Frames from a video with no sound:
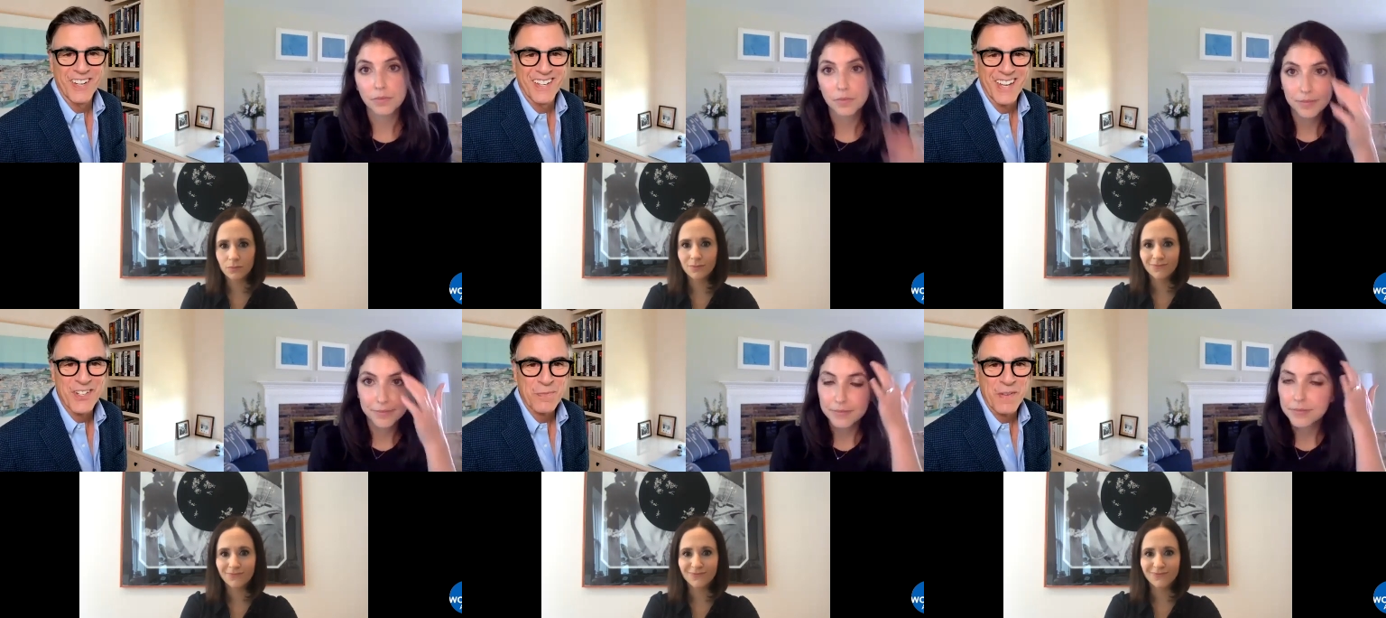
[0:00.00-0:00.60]
Speaker 1: and
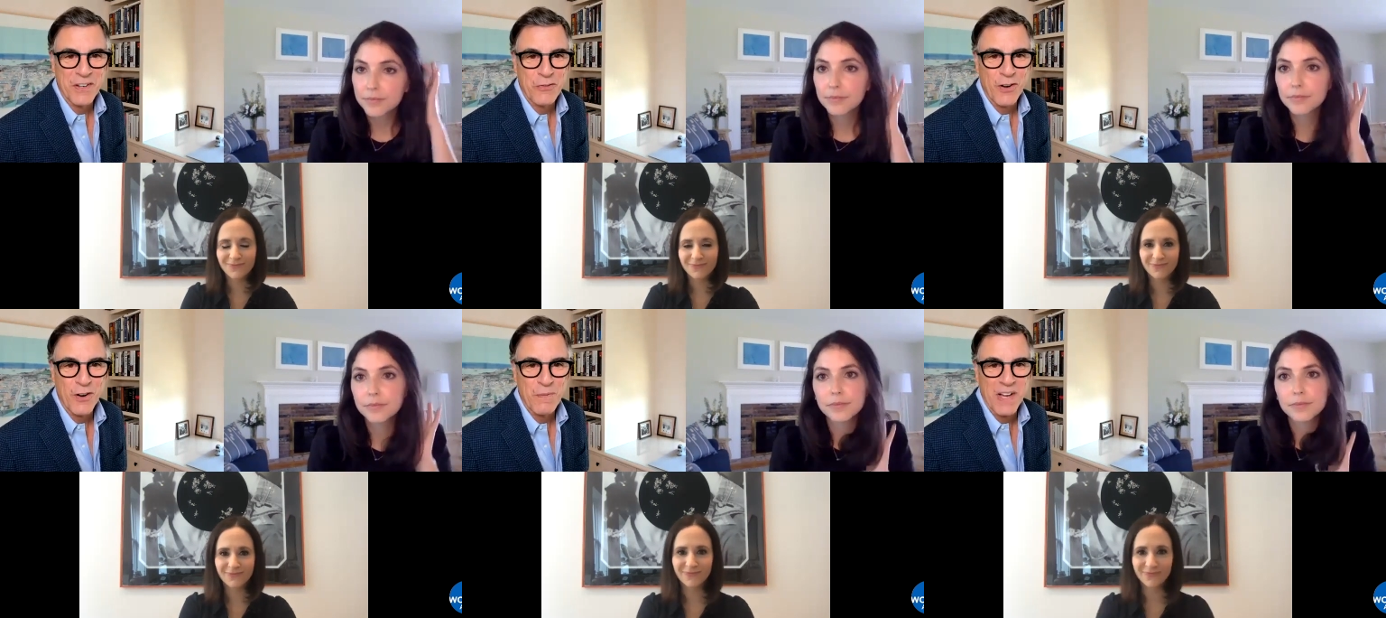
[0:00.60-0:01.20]
I spend a fair
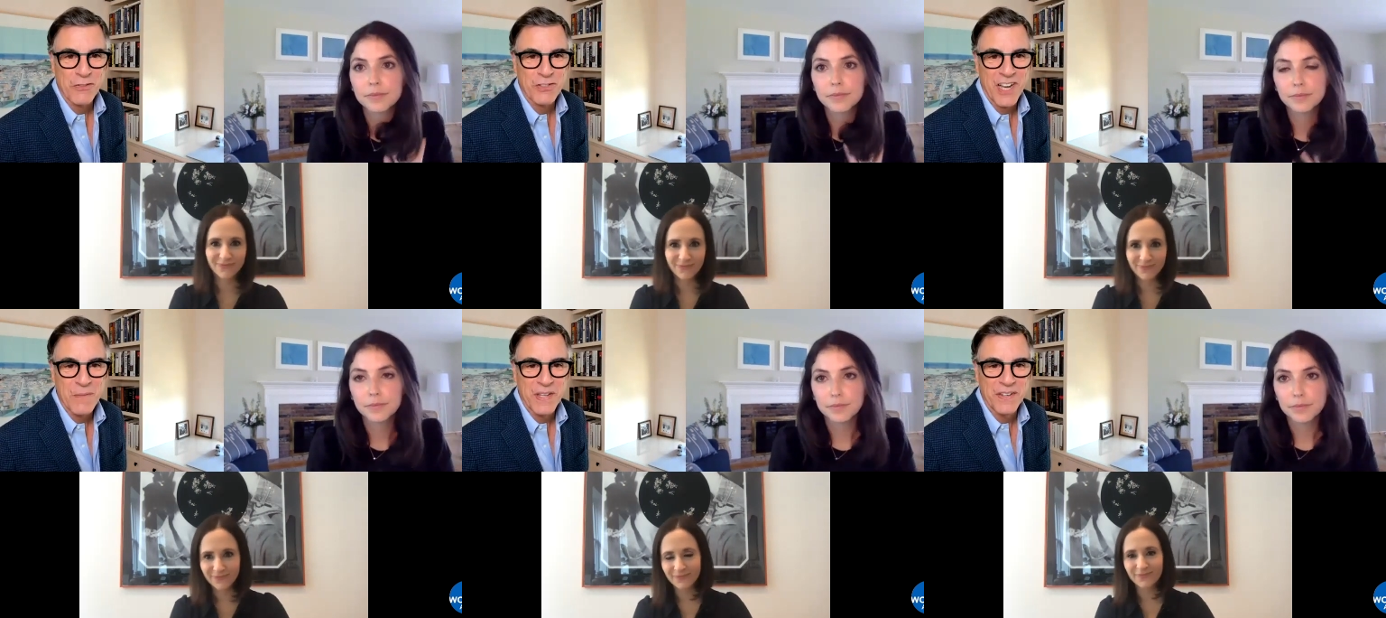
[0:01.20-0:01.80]
amount of
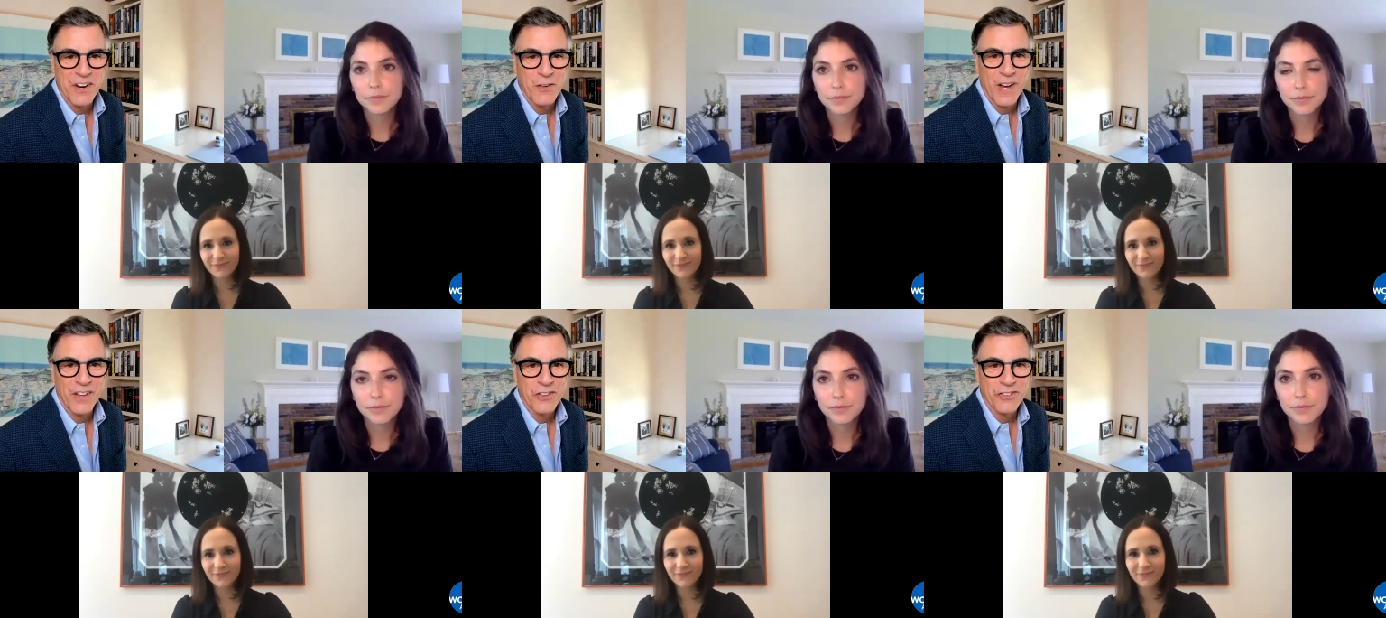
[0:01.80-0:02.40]
time in and
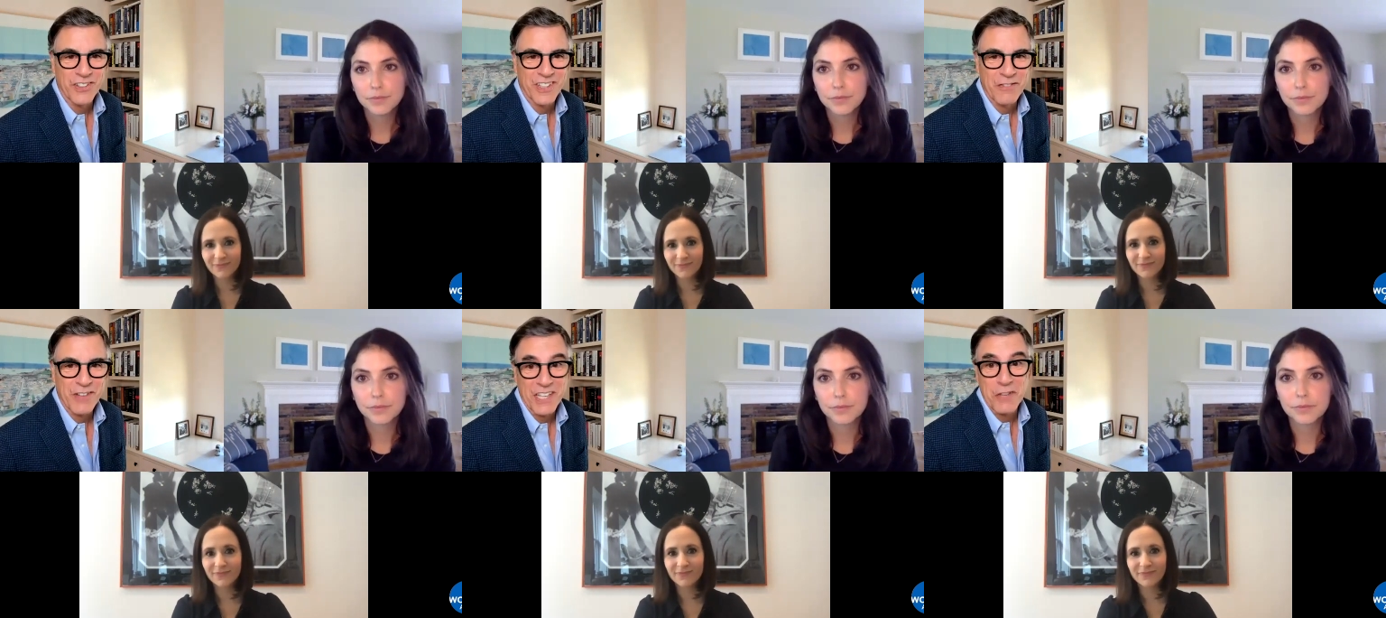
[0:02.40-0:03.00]
around the Silicon
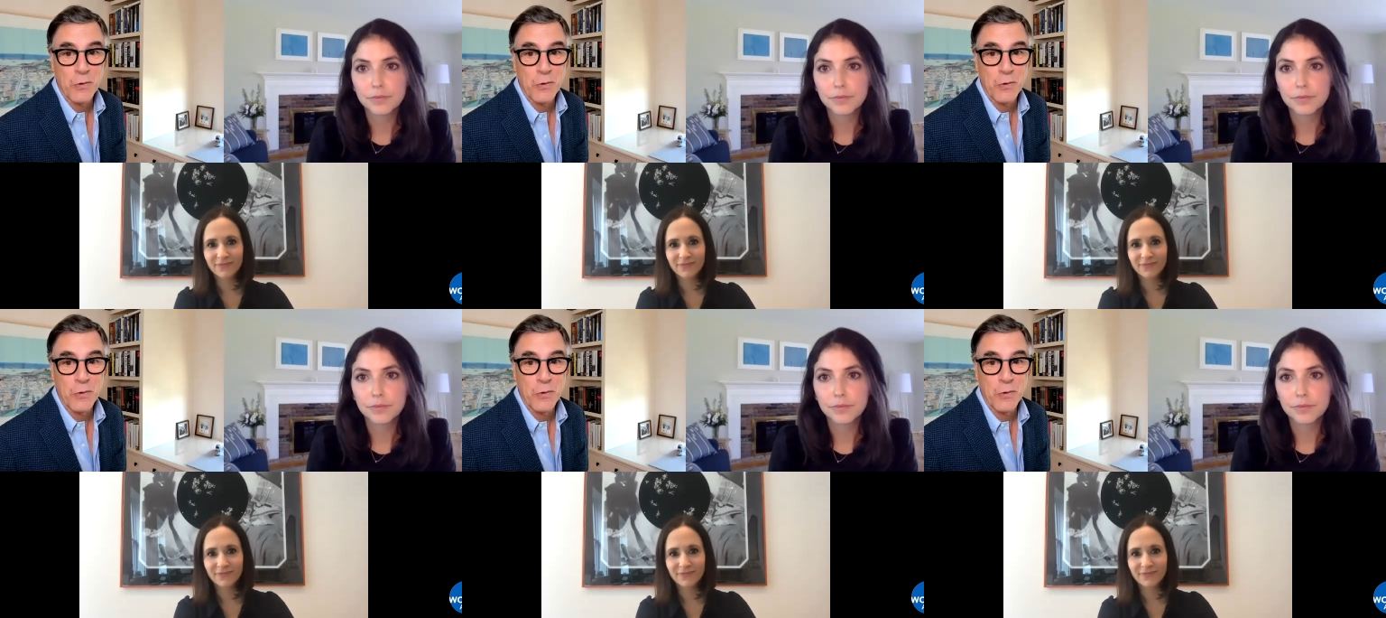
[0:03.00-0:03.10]
Valley, even